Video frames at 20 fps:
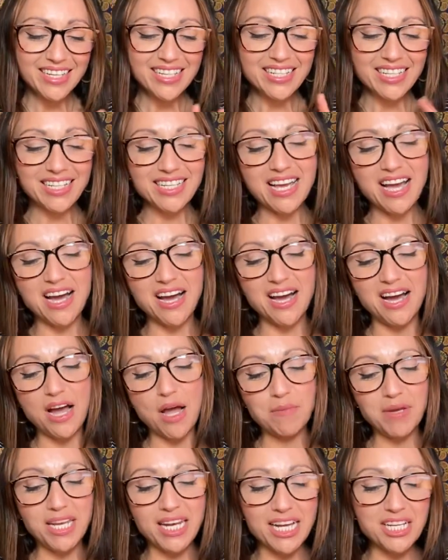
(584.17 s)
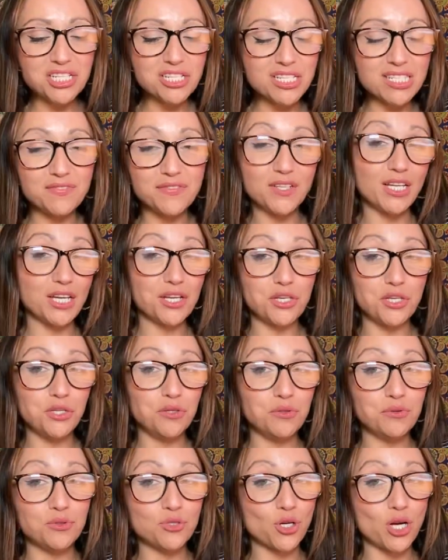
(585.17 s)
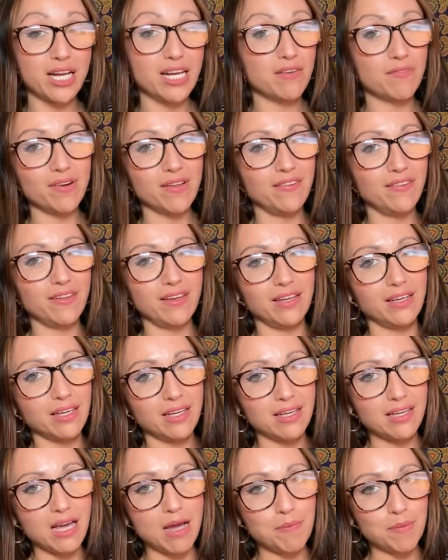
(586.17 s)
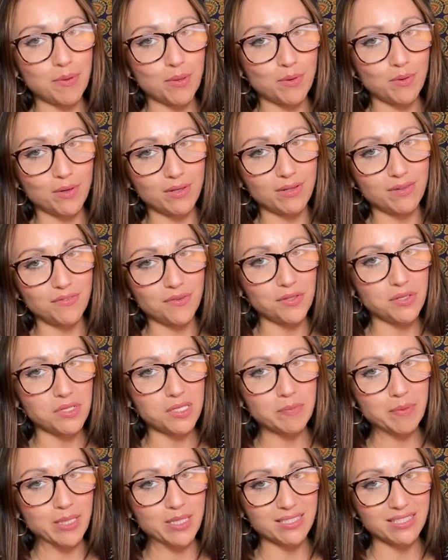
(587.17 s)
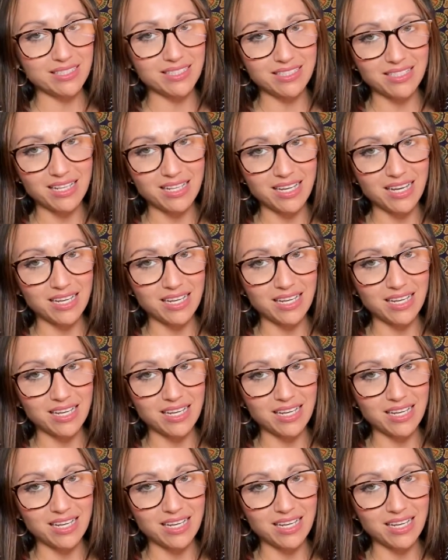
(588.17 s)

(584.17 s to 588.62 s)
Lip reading: Yeah, I mean, I just feel like you tried everything, Capricorn, for this person.